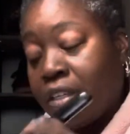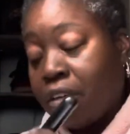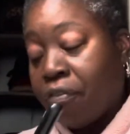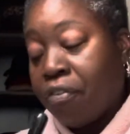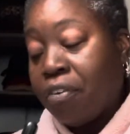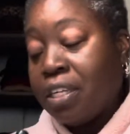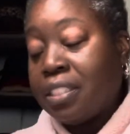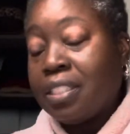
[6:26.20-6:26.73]
Like,
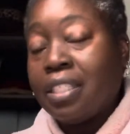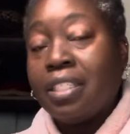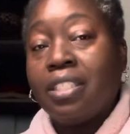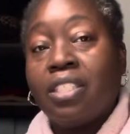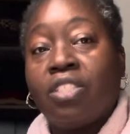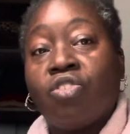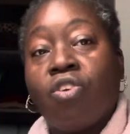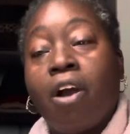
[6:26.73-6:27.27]
for
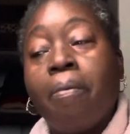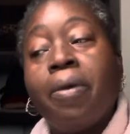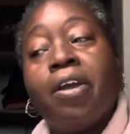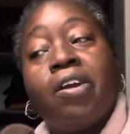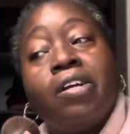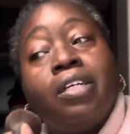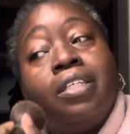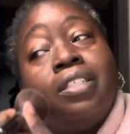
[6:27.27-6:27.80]
instance,
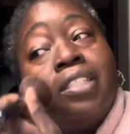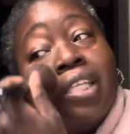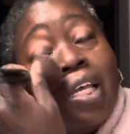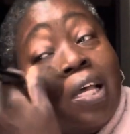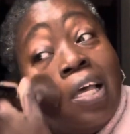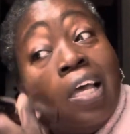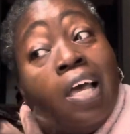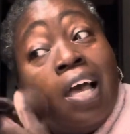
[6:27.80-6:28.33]
strawberries.
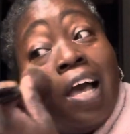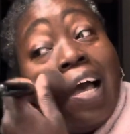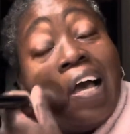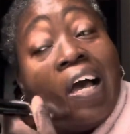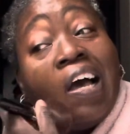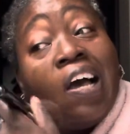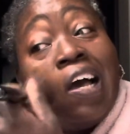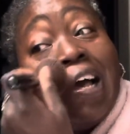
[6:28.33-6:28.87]

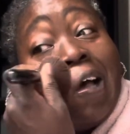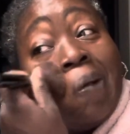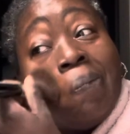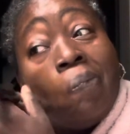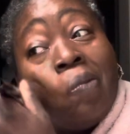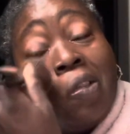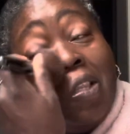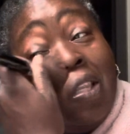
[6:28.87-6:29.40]

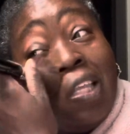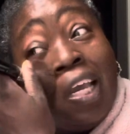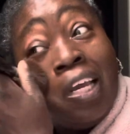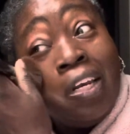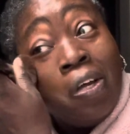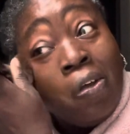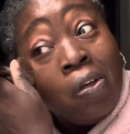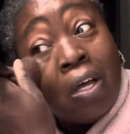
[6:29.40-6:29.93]

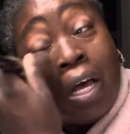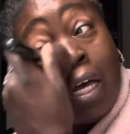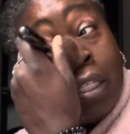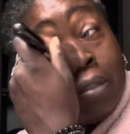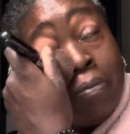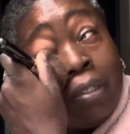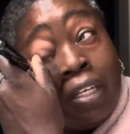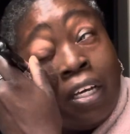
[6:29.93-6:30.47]
They don't
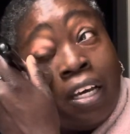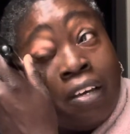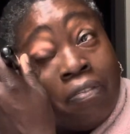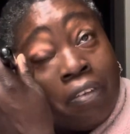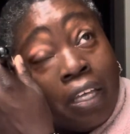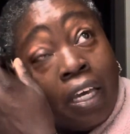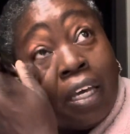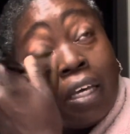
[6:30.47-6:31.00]
cause me to
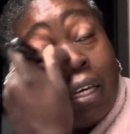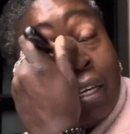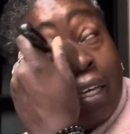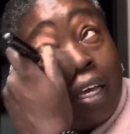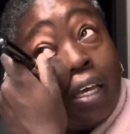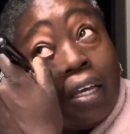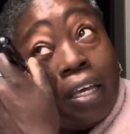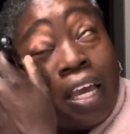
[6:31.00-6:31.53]
have like
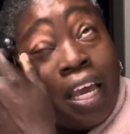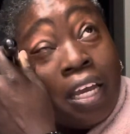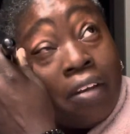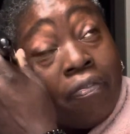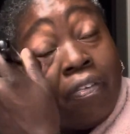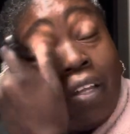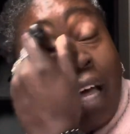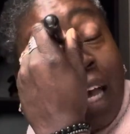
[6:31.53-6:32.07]

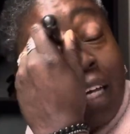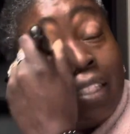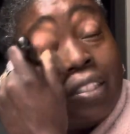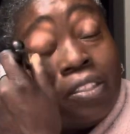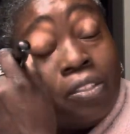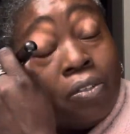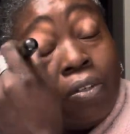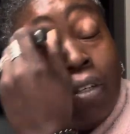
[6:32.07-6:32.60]

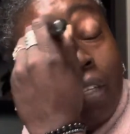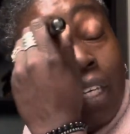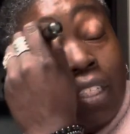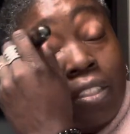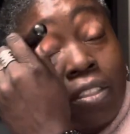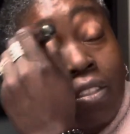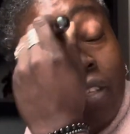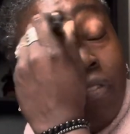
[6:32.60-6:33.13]
anaphylaxis or
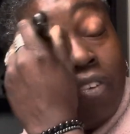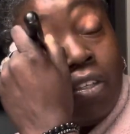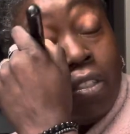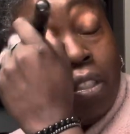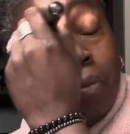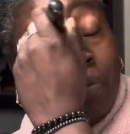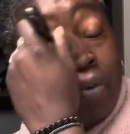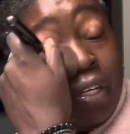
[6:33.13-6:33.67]
like
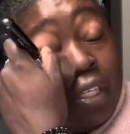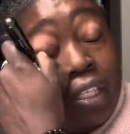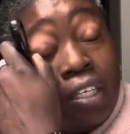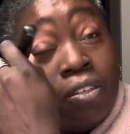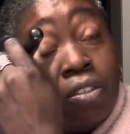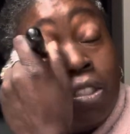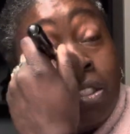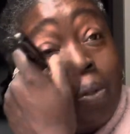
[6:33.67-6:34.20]
difficulty
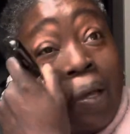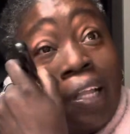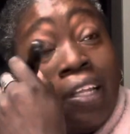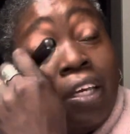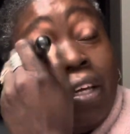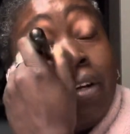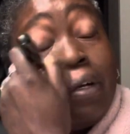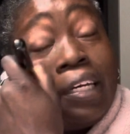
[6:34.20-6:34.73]
breathing or
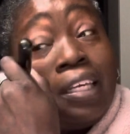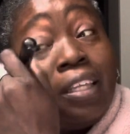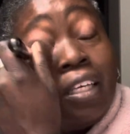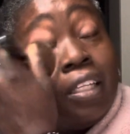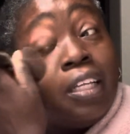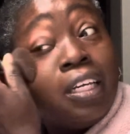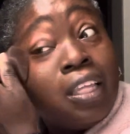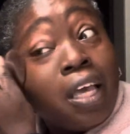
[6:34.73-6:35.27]
swelling or
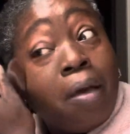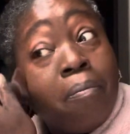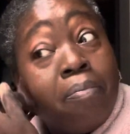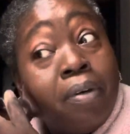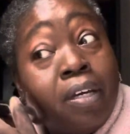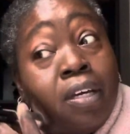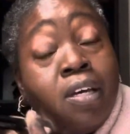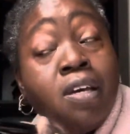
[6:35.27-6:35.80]
anything like that,
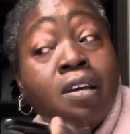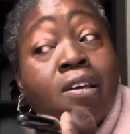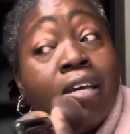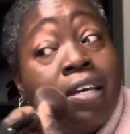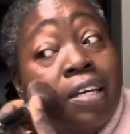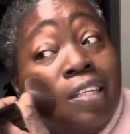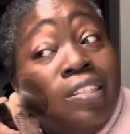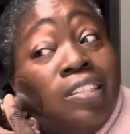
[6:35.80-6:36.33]
but
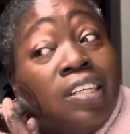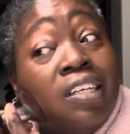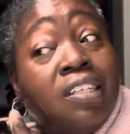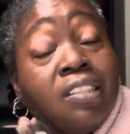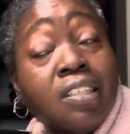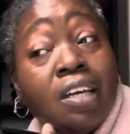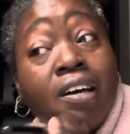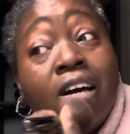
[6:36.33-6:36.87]
it
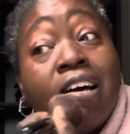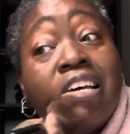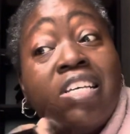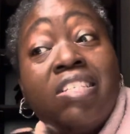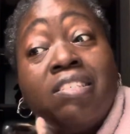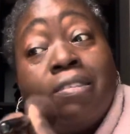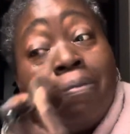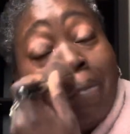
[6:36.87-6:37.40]
does
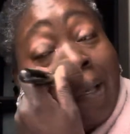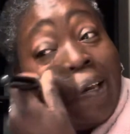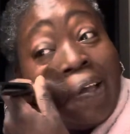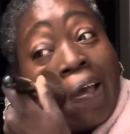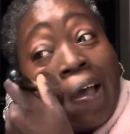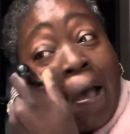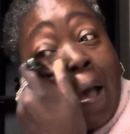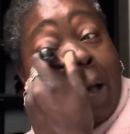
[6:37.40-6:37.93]
cause me
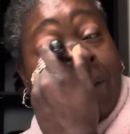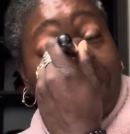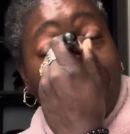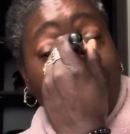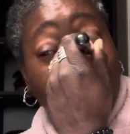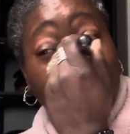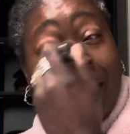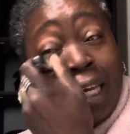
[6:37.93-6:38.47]
to have
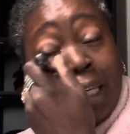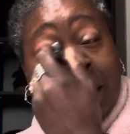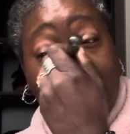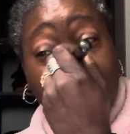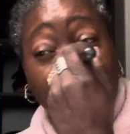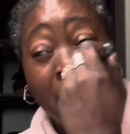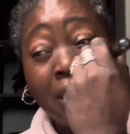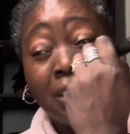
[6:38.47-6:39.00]
like
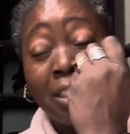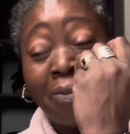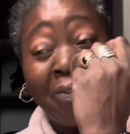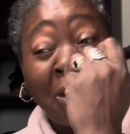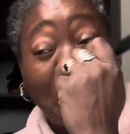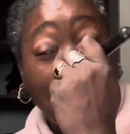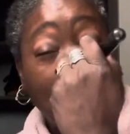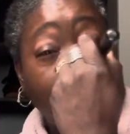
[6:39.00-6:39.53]
itching,
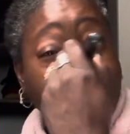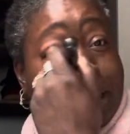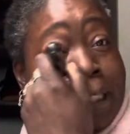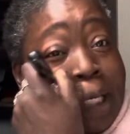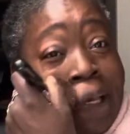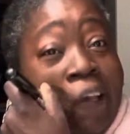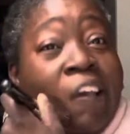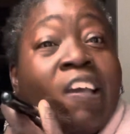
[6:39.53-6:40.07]
severe
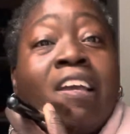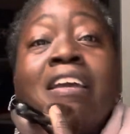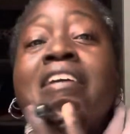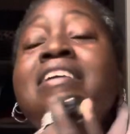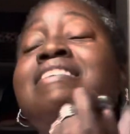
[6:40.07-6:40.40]
itching,